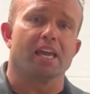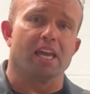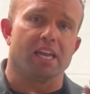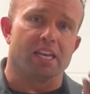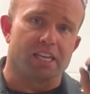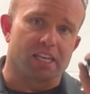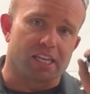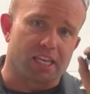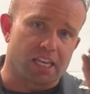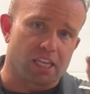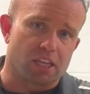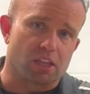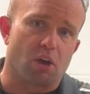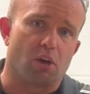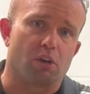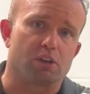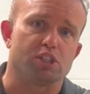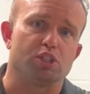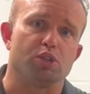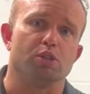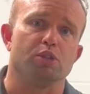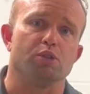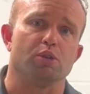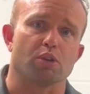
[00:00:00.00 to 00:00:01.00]
can
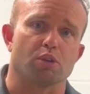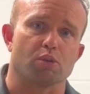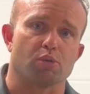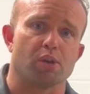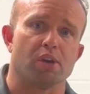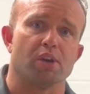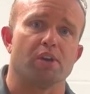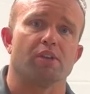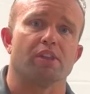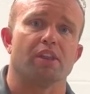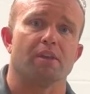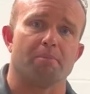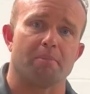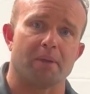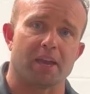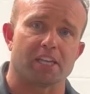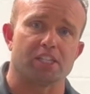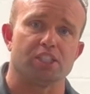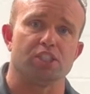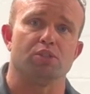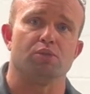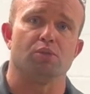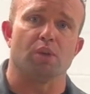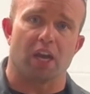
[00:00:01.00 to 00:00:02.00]
launch you into a career that
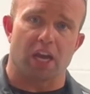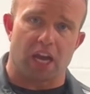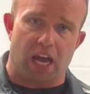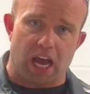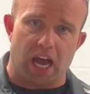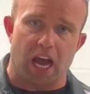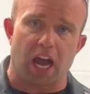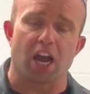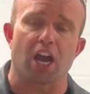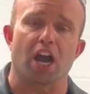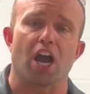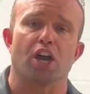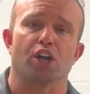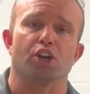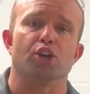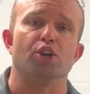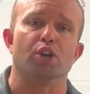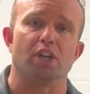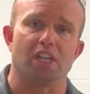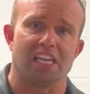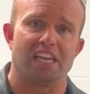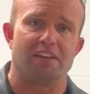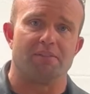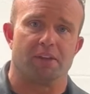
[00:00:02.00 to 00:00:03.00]
makes you a
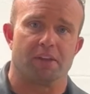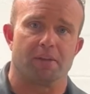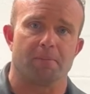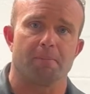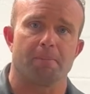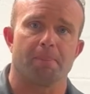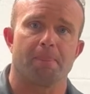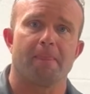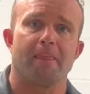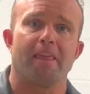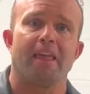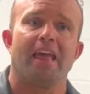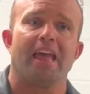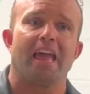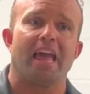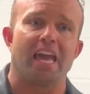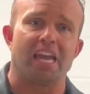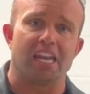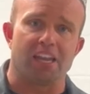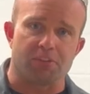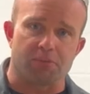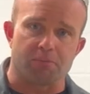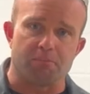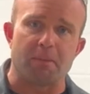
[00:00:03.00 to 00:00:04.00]
good living,
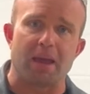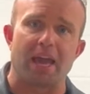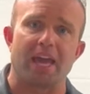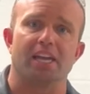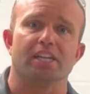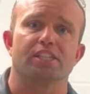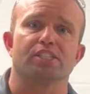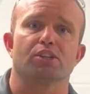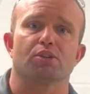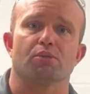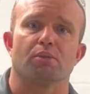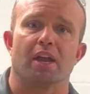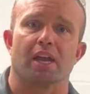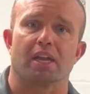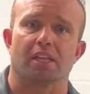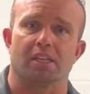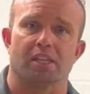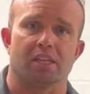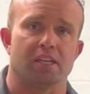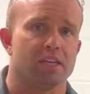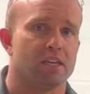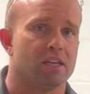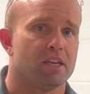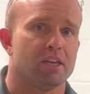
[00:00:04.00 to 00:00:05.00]
and if managed
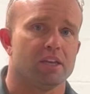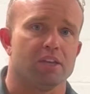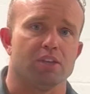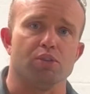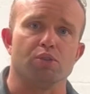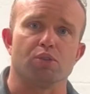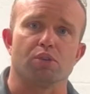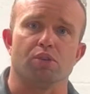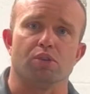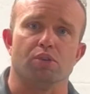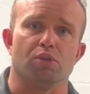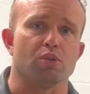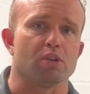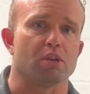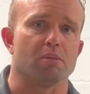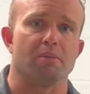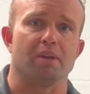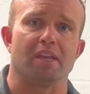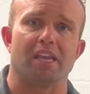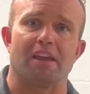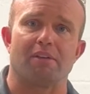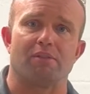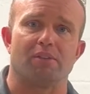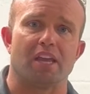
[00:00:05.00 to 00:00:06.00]
correctly, you can
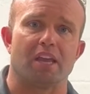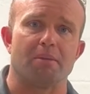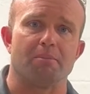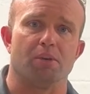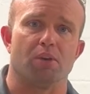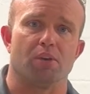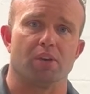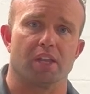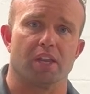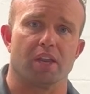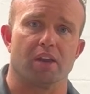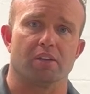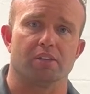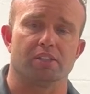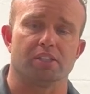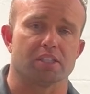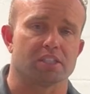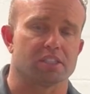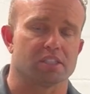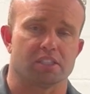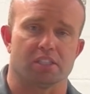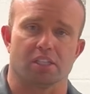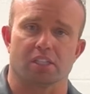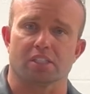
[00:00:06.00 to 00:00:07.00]
be an everyday millionaire.
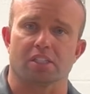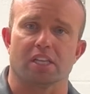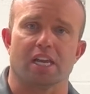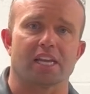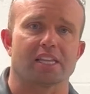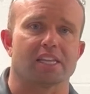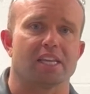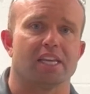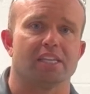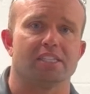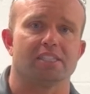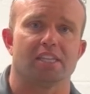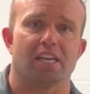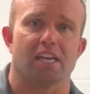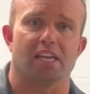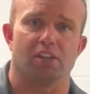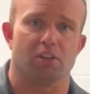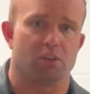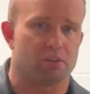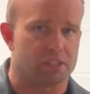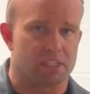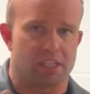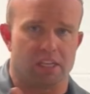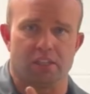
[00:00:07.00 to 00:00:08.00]
Just like they
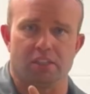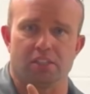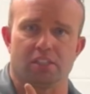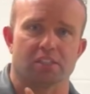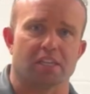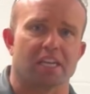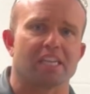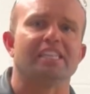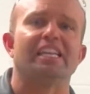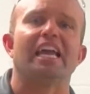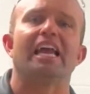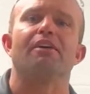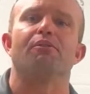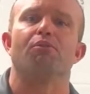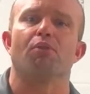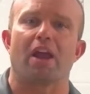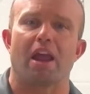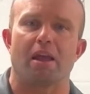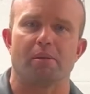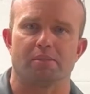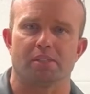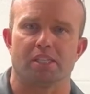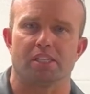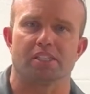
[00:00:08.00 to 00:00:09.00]
say, just like Dave
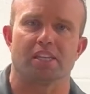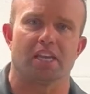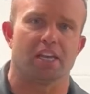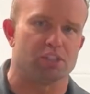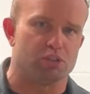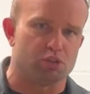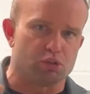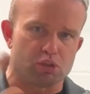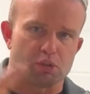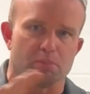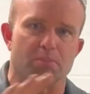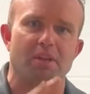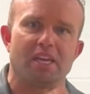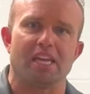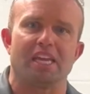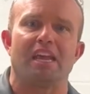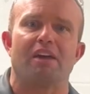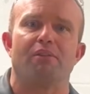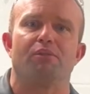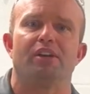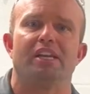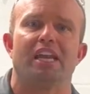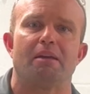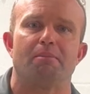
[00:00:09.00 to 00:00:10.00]
Ramsey says, you could be an
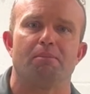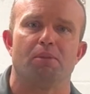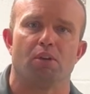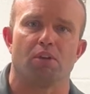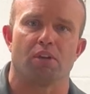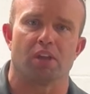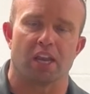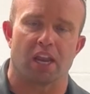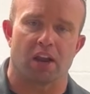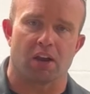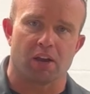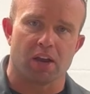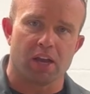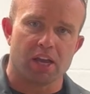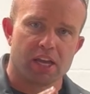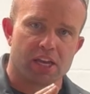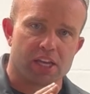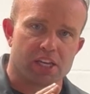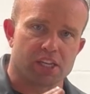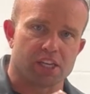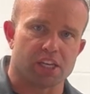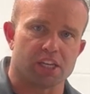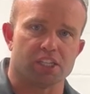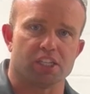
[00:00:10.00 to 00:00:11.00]
everyday millionaire.
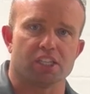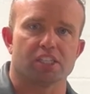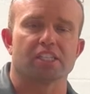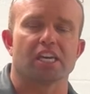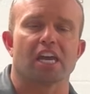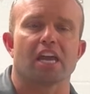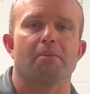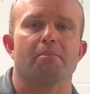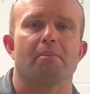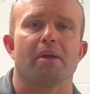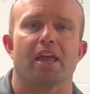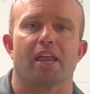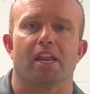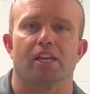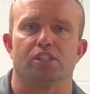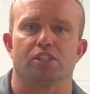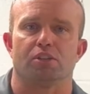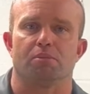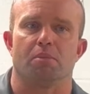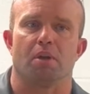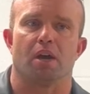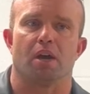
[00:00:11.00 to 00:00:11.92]
You just got to manage your